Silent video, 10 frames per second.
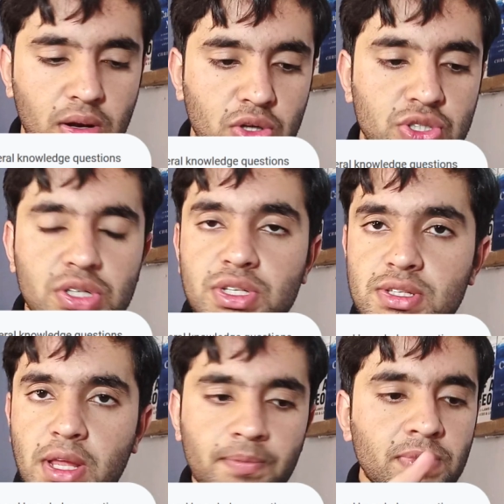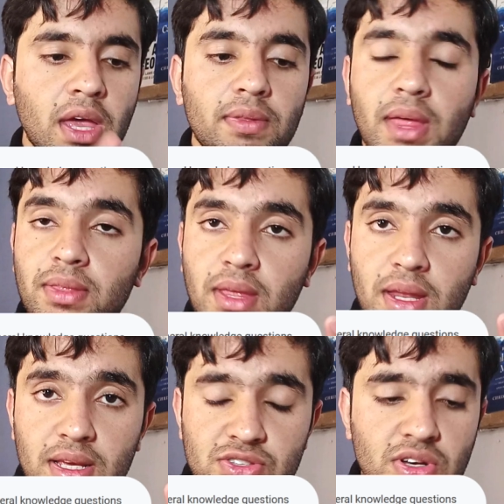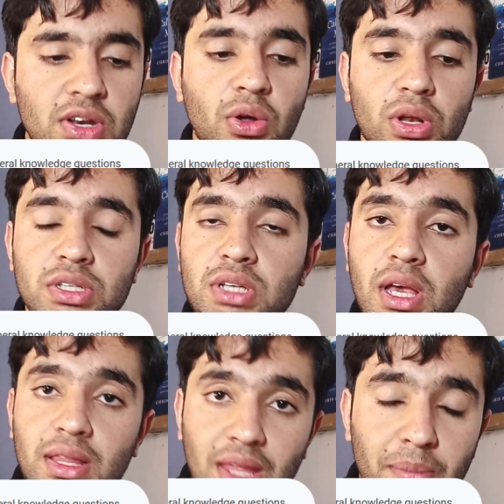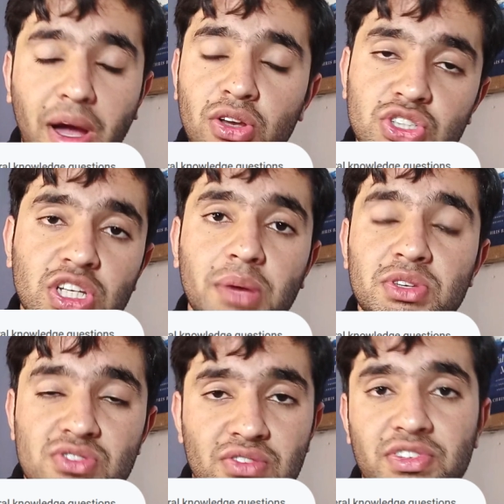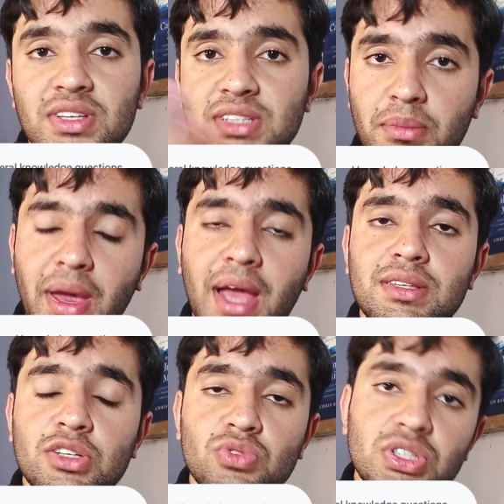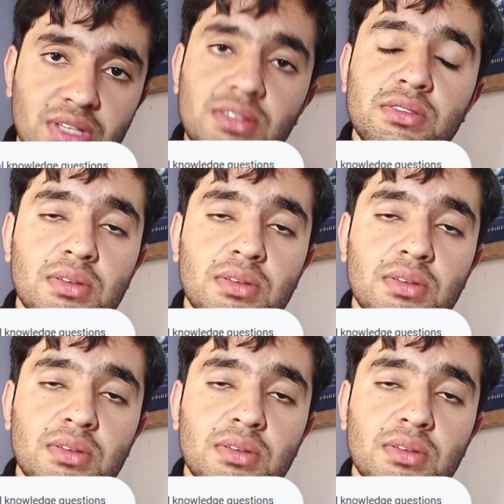logical reasoning, then there is general knowledge, then biology, chemistry, physics and math, actually six